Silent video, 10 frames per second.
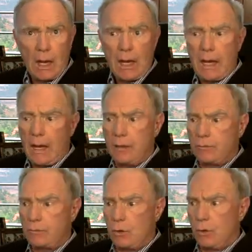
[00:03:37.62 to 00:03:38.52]

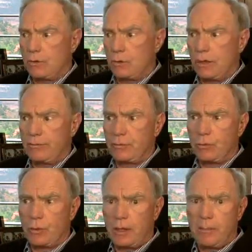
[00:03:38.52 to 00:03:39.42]
And so it's a love
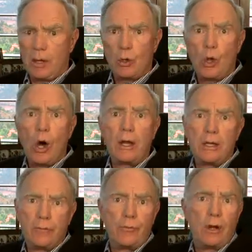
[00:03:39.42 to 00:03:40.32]
story about
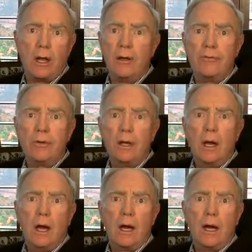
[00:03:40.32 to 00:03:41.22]
longing for love
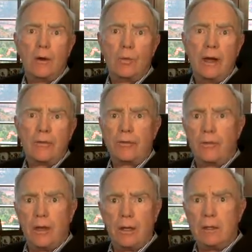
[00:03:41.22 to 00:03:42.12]
rather
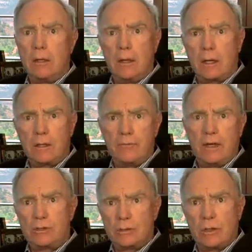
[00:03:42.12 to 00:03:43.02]
than a
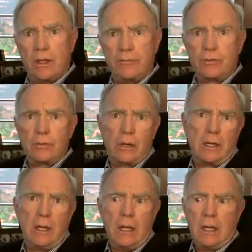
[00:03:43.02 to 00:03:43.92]
conventional love
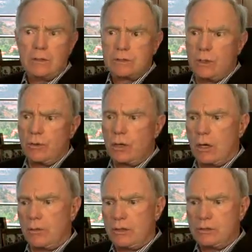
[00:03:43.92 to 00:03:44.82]
story. So there
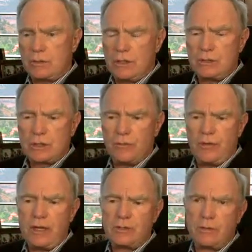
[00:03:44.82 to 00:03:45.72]
are these
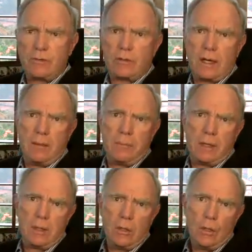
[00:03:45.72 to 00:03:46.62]
conventions can
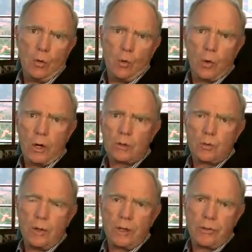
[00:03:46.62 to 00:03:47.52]
be worked
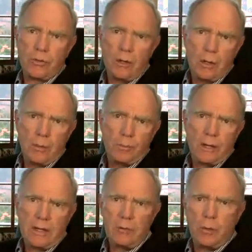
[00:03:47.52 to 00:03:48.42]
with,
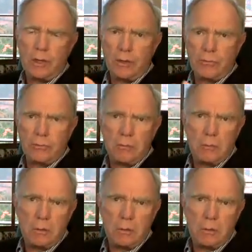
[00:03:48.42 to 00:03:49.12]
played with,